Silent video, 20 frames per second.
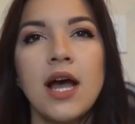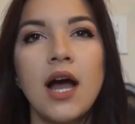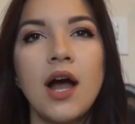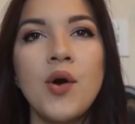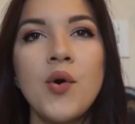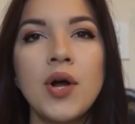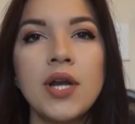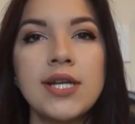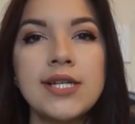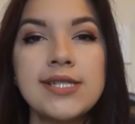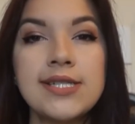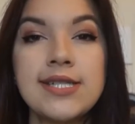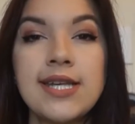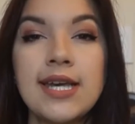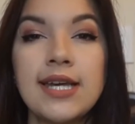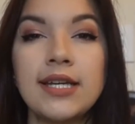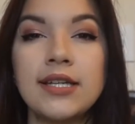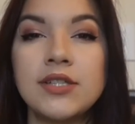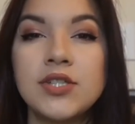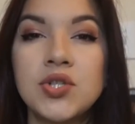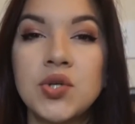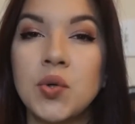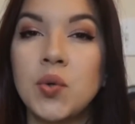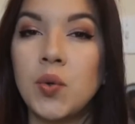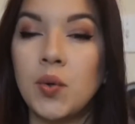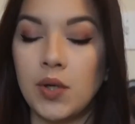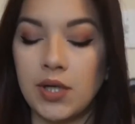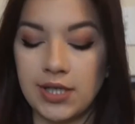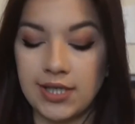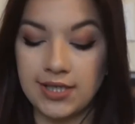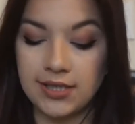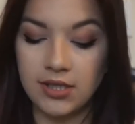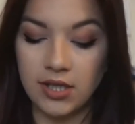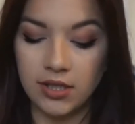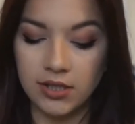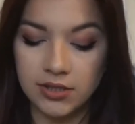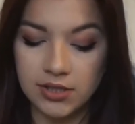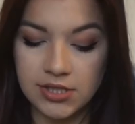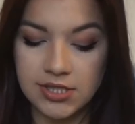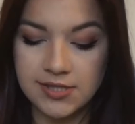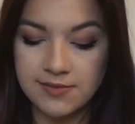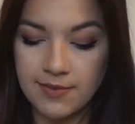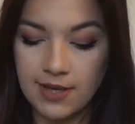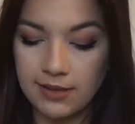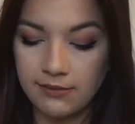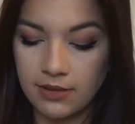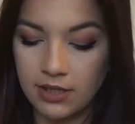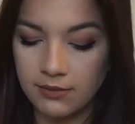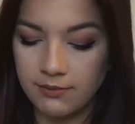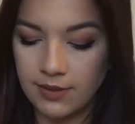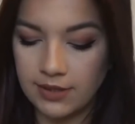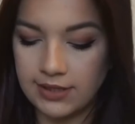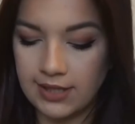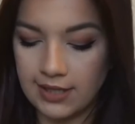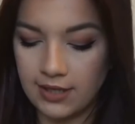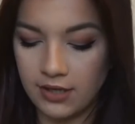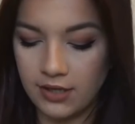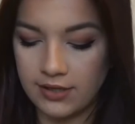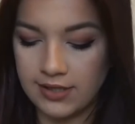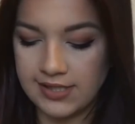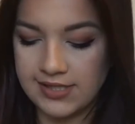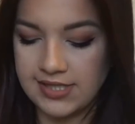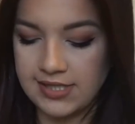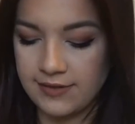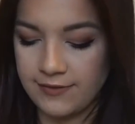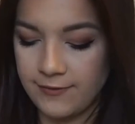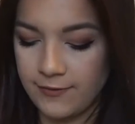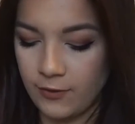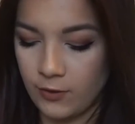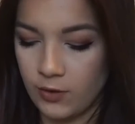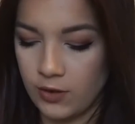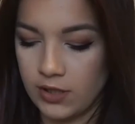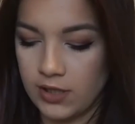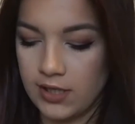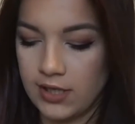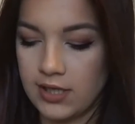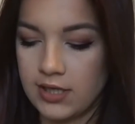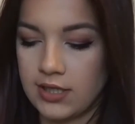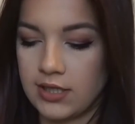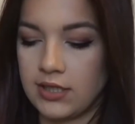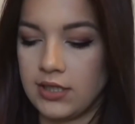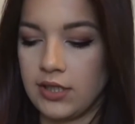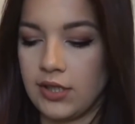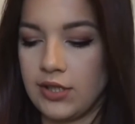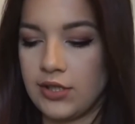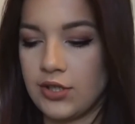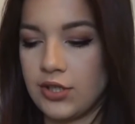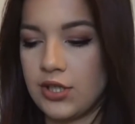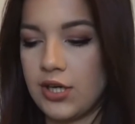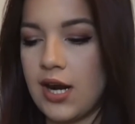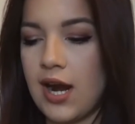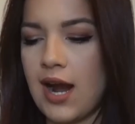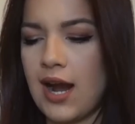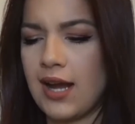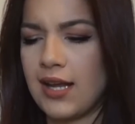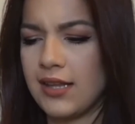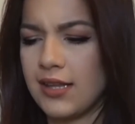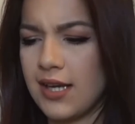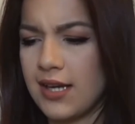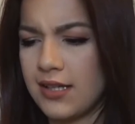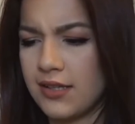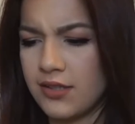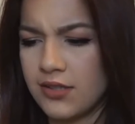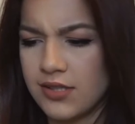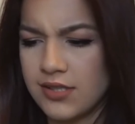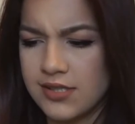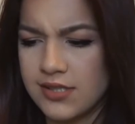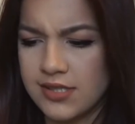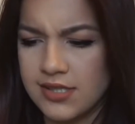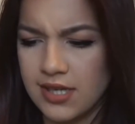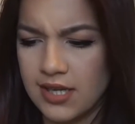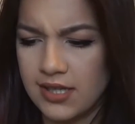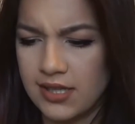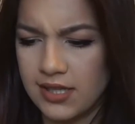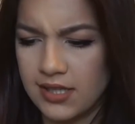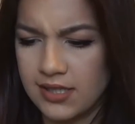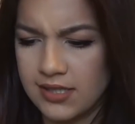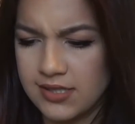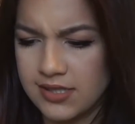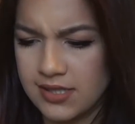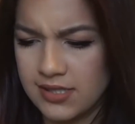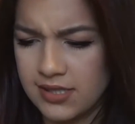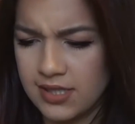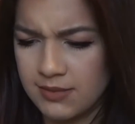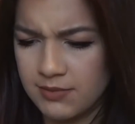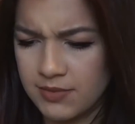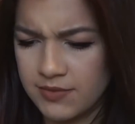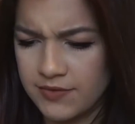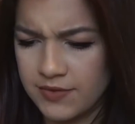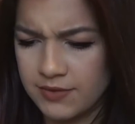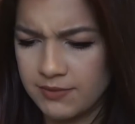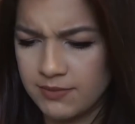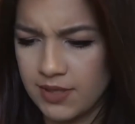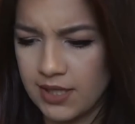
I want to say $20 maybe, but they are the Sephora Glitter Eyeliners, I think is the name of them.